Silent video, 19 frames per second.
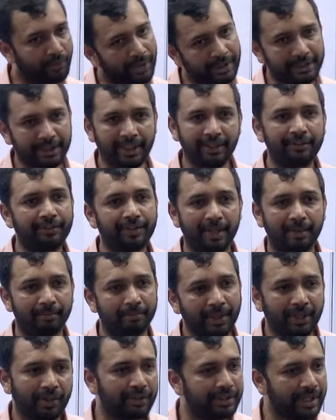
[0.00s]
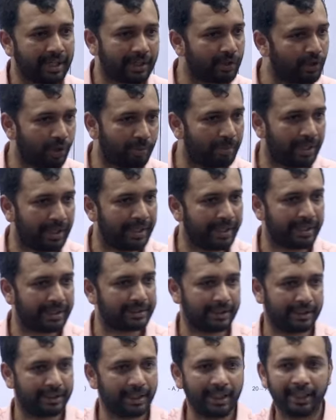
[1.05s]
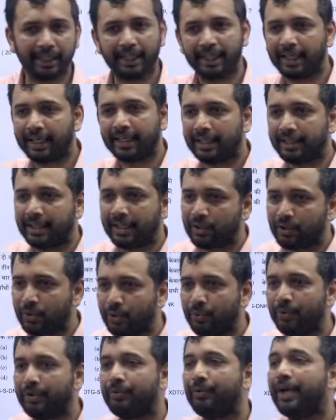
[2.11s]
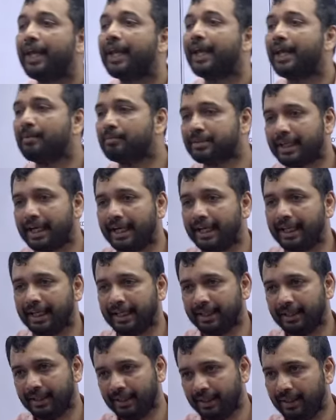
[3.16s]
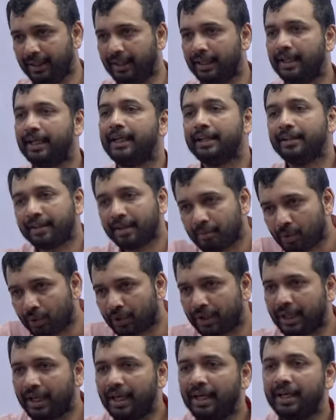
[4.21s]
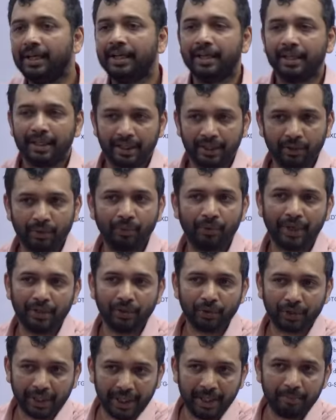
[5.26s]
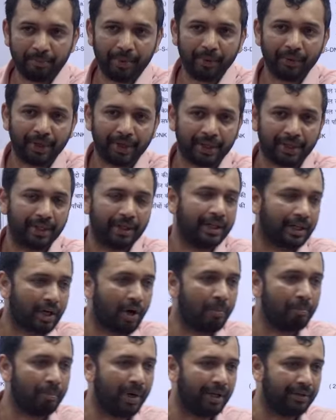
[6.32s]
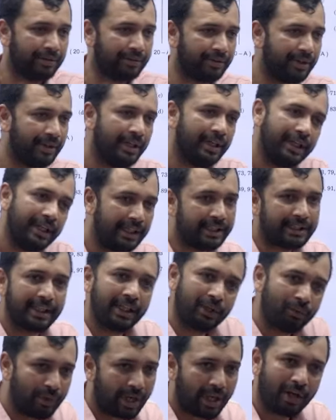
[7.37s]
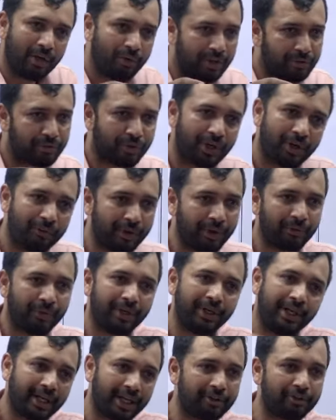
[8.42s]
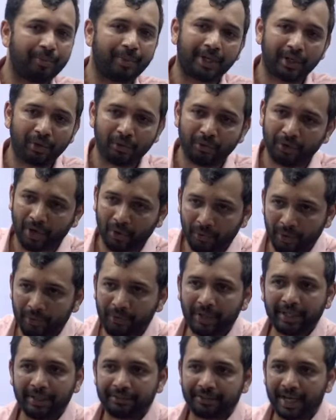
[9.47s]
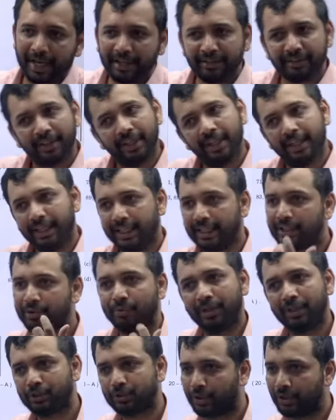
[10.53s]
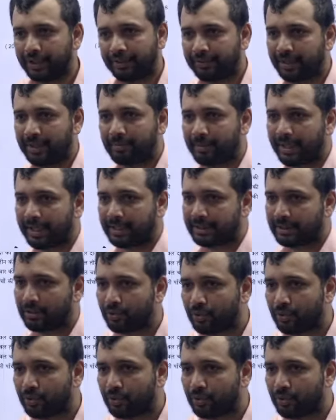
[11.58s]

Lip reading: West is same because they are global direction, right? There is nothing to do with where I am standing. It is about the when you keep your compass east, it will always, for everyone irrespective of however he stands, east will show in the same direction.